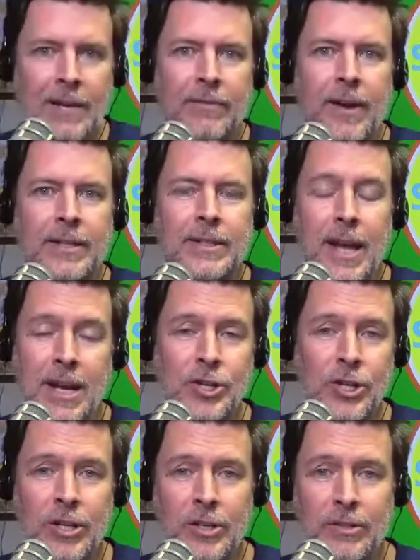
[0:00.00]

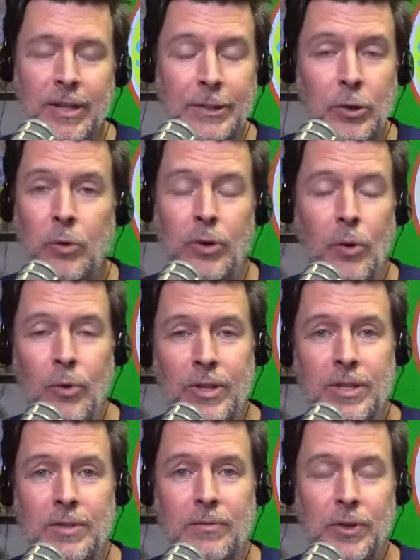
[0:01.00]
Fantasia. I don't know
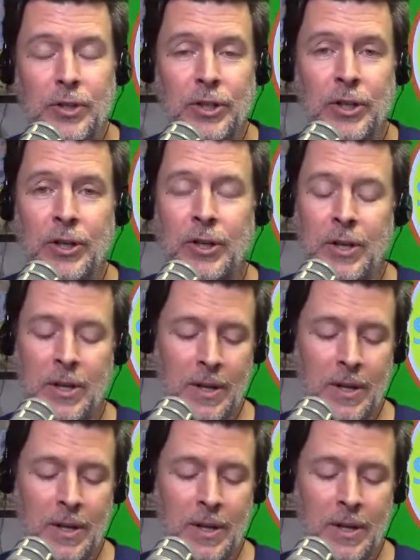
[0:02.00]
this for sure.